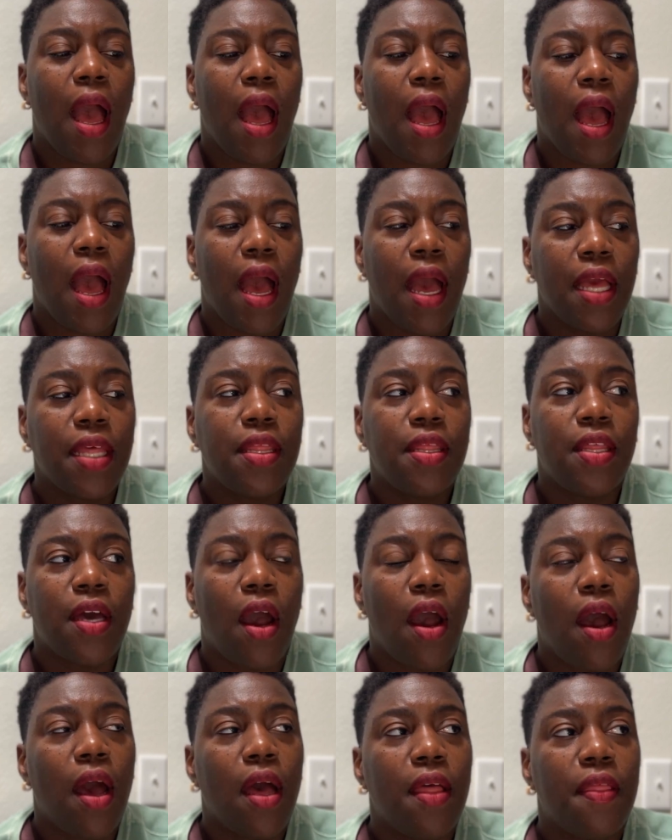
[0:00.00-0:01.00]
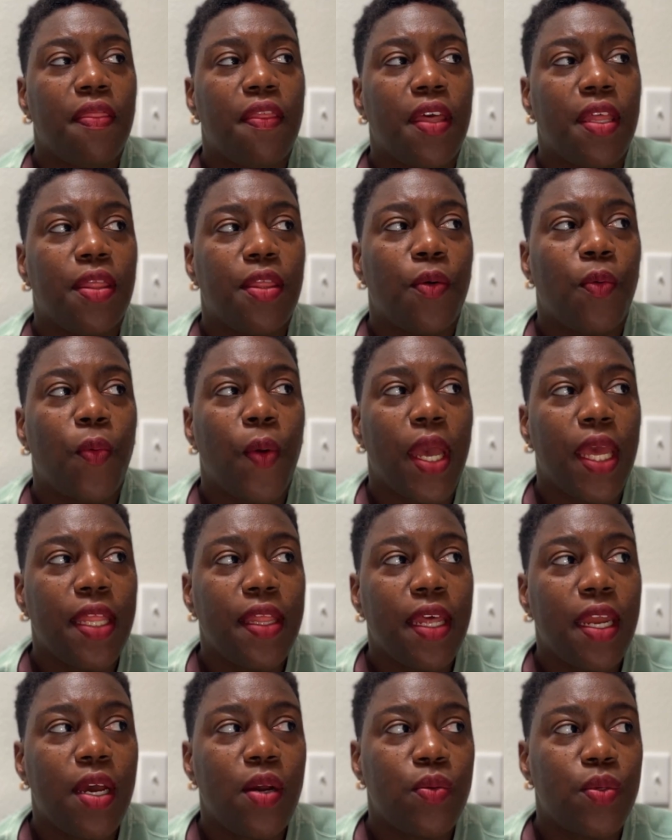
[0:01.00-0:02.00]
I thought that the way
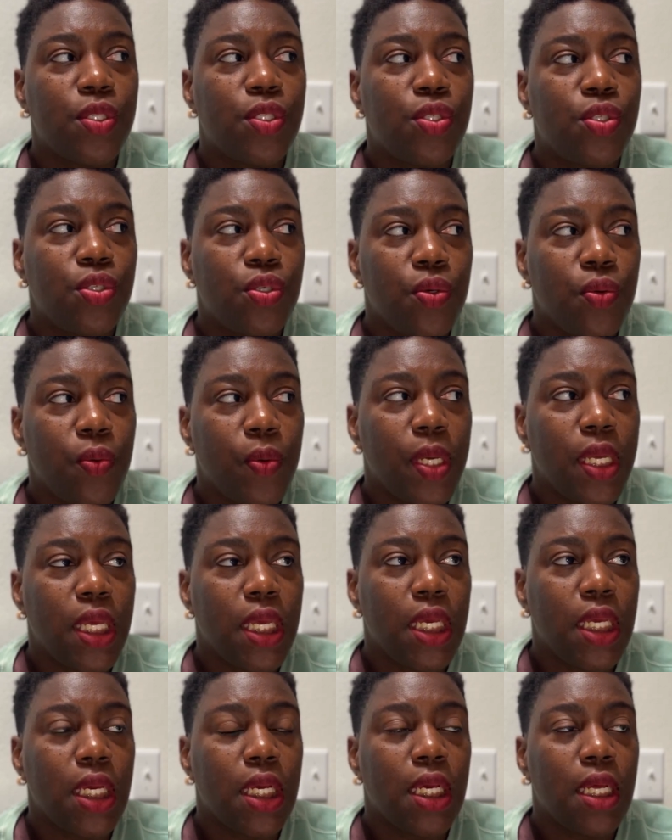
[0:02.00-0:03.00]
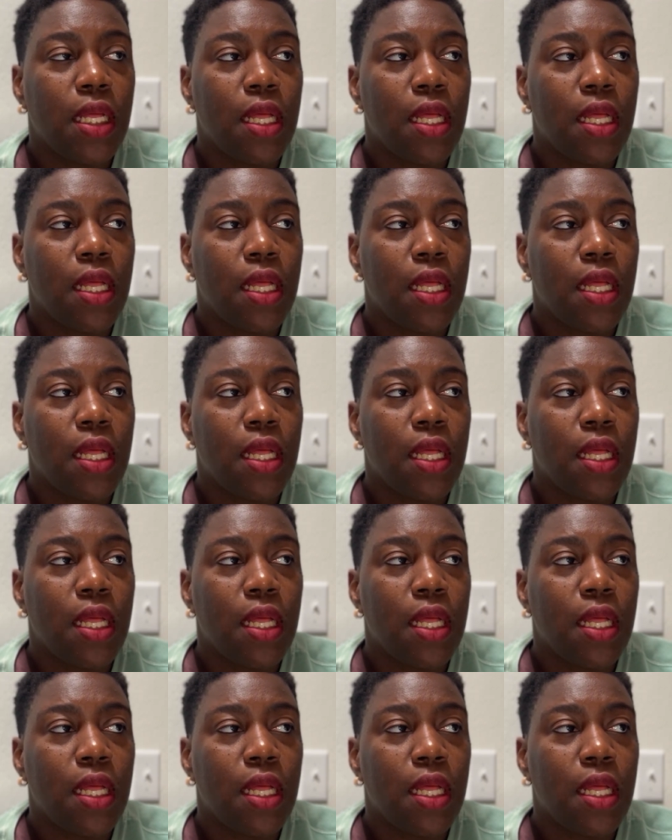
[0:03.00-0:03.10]
that I was doing